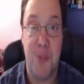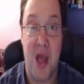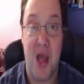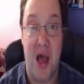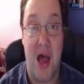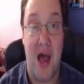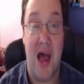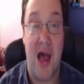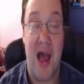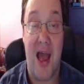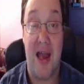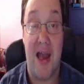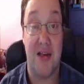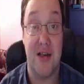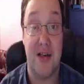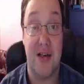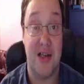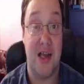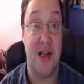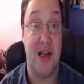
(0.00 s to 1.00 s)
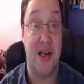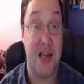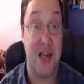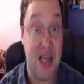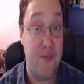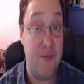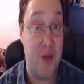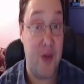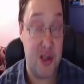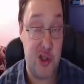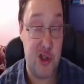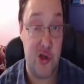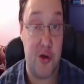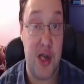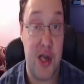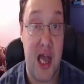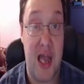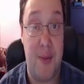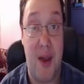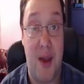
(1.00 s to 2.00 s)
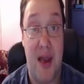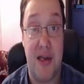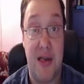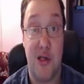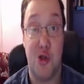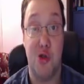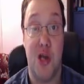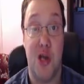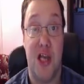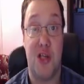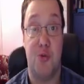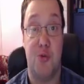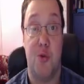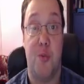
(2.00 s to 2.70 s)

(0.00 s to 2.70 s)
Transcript: uh, and uh, leave us your name and address.